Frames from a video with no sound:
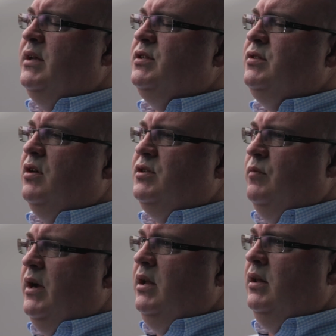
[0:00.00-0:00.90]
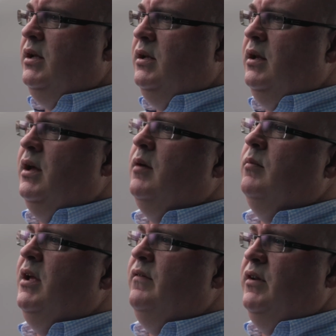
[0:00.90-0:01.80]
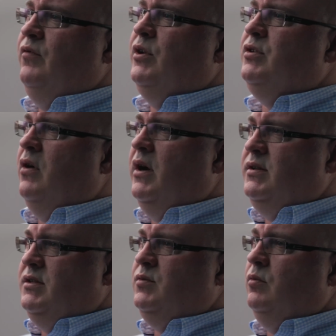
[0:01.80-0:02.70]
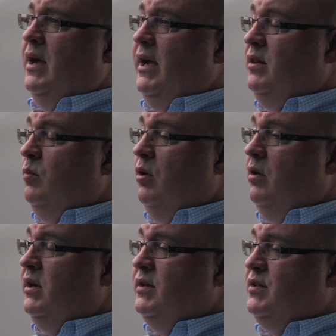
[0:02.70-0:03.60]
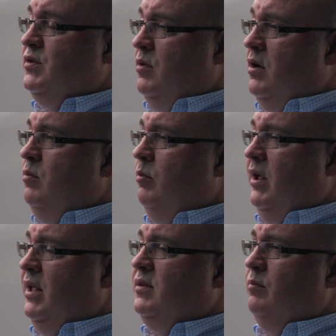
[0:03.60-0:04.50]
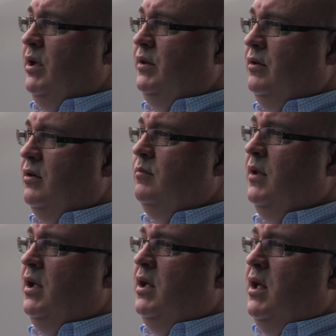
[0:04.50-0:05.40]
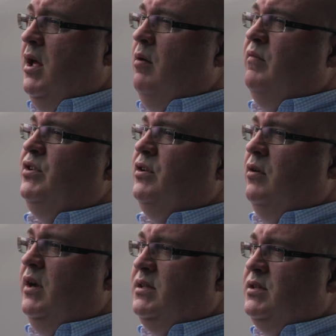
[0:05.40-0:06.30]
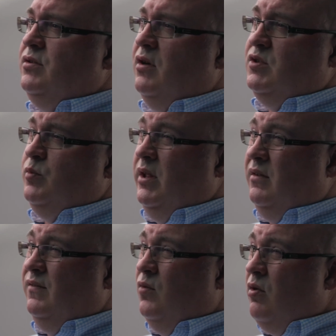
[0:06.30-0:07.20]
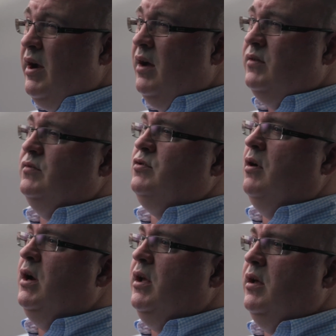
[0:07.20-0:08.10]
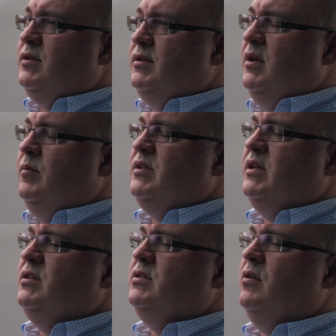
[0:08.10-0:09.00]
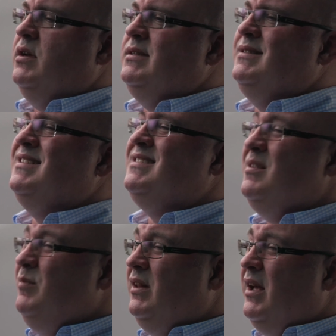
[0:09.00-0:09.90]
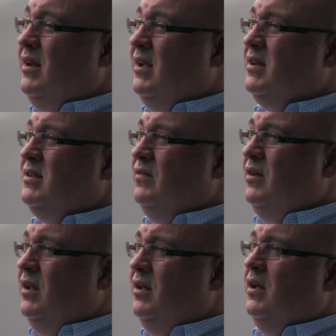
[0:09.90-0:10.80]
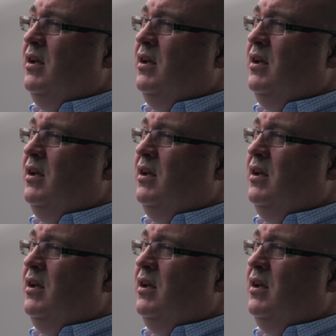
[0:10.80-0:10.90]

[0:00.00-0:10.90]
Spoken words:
to exercise regularly, even if we're tired, as this will aid the weariness as well when we get to bedtime. However, do not exercise within 4 hours of trying to go to sleep, as exercise is a stimulating activity